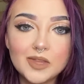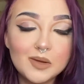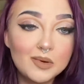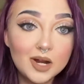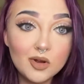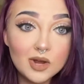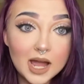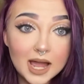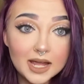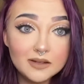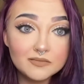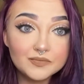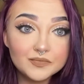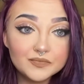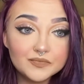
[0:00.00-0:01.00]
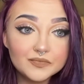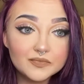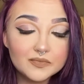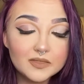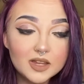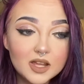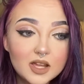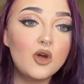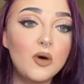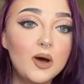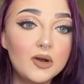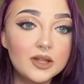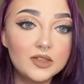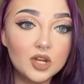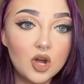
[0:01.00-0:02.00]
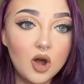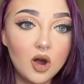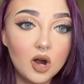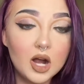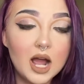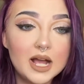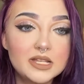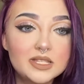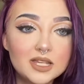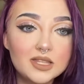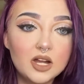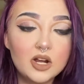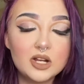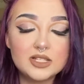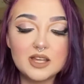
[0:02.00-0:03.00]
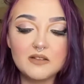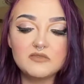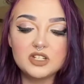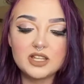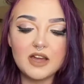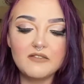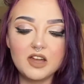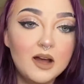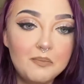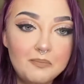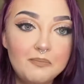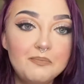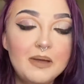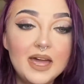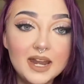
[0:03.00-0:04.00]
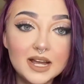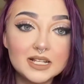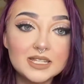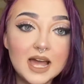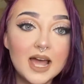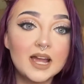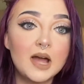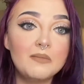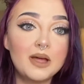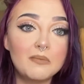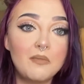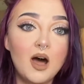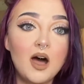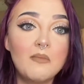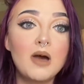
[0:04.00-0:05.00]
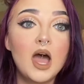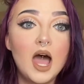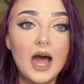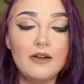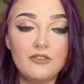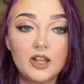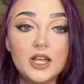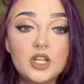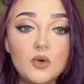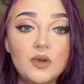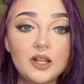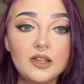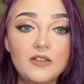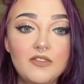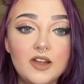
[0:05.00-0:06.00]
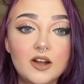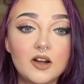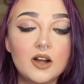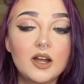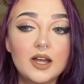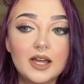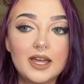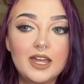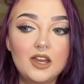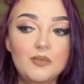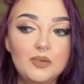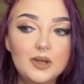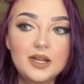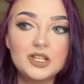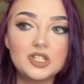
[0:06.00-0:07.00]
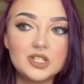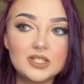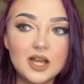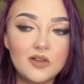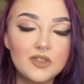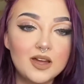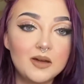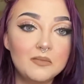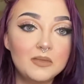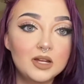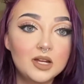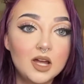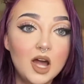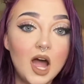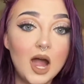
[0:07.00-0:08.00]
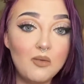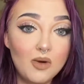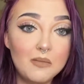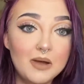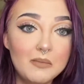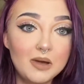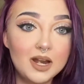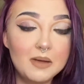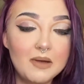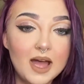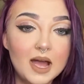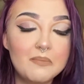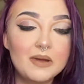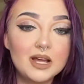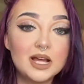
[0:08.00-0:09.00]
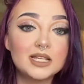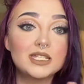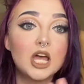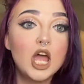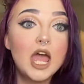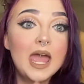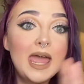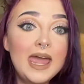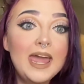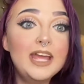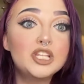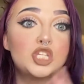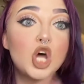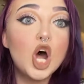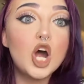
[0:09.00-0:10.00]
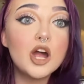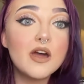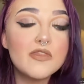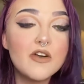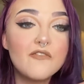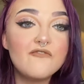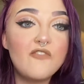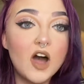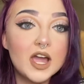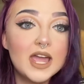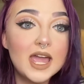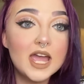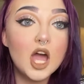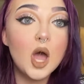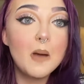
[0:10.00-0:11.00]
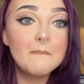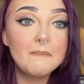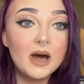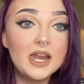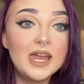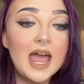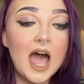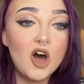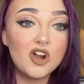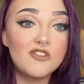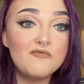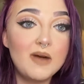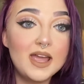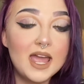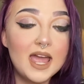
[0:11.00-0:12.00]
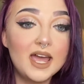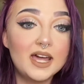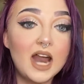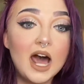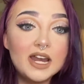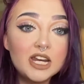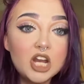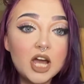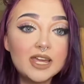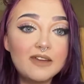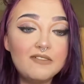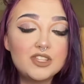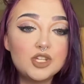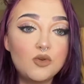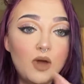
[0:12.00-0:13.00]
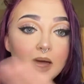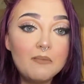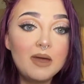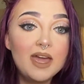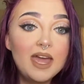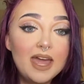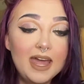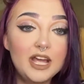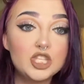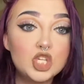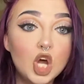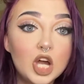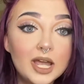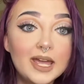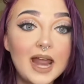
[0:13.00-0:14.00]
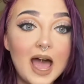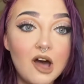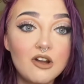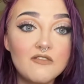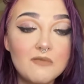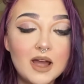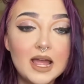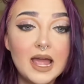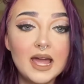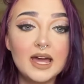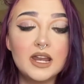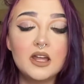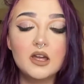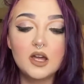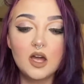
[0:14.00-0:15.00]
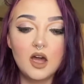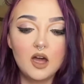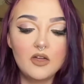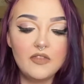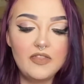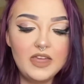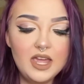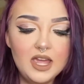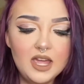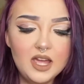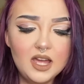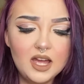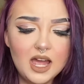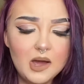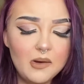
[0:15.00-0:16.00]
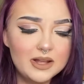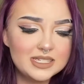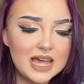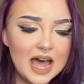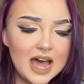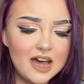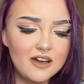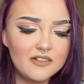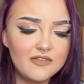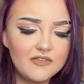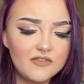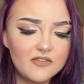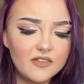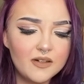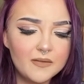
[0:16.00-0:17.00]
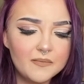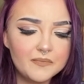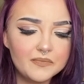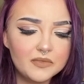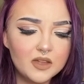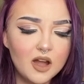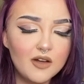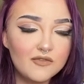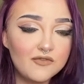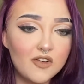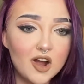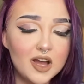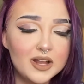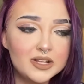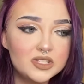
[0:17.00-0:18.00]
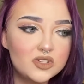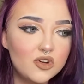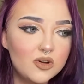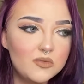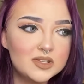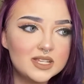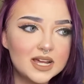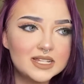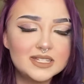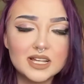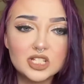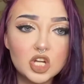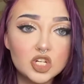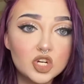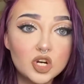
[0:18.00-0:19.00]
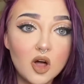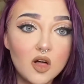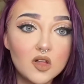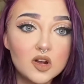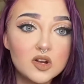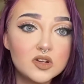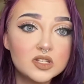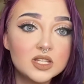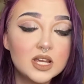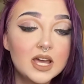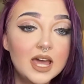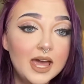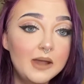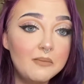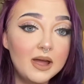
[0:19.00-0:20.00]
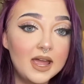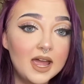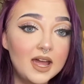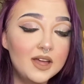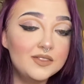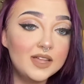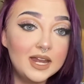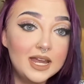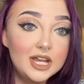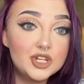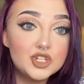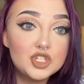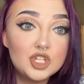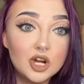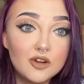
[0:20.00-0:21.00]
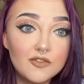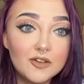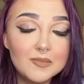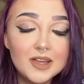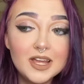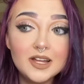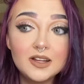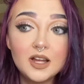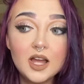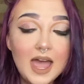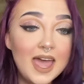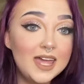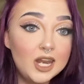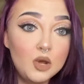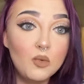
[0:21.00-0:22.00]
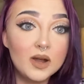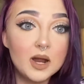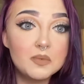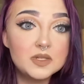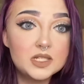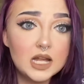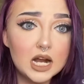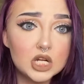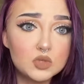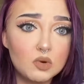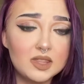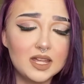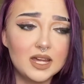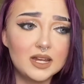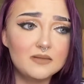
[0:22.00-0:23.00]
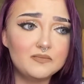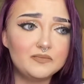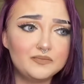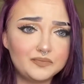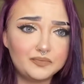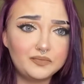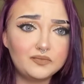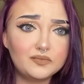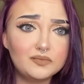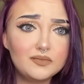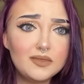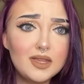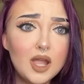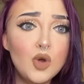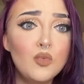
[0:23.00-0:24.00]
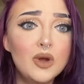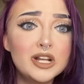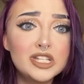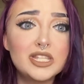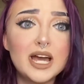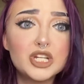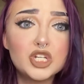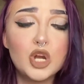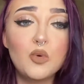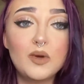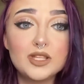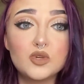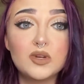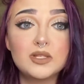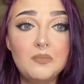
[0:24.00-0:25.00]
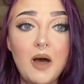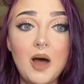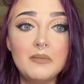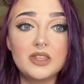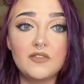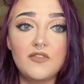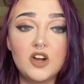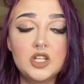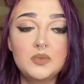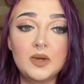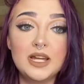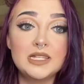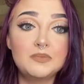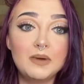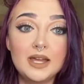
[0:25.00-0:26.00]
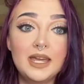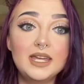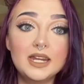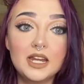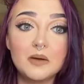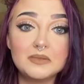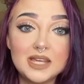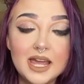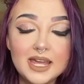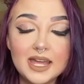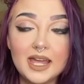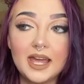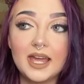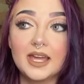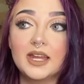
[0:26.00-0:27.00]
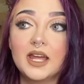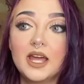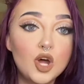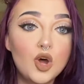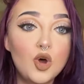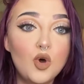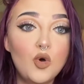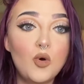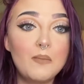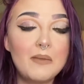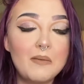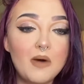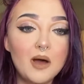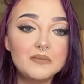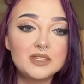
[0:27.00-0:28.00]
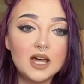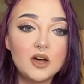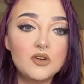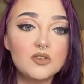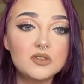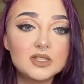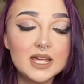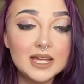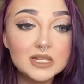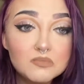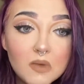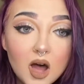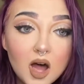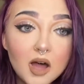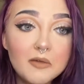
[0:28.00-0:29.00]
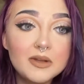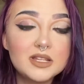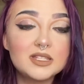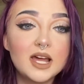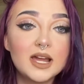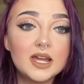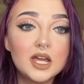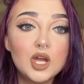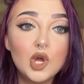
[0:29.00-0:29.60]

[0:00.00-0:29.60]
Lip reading: But okay. Pull out in the car. I sit there because I'm just having a panic attack. I'm like, Mom, I really don't want to live here. Can you please just tell them I want my money back? Because he took the fucking money out of my hand. I did not give it to him. He took it out of my hand. It was half up front, so it was like $600 in my hand that he just took from me, and he went upstairs with it, which that should have went to his mom in the first place, but he ended up taking it. So my mom tells his mom, is like,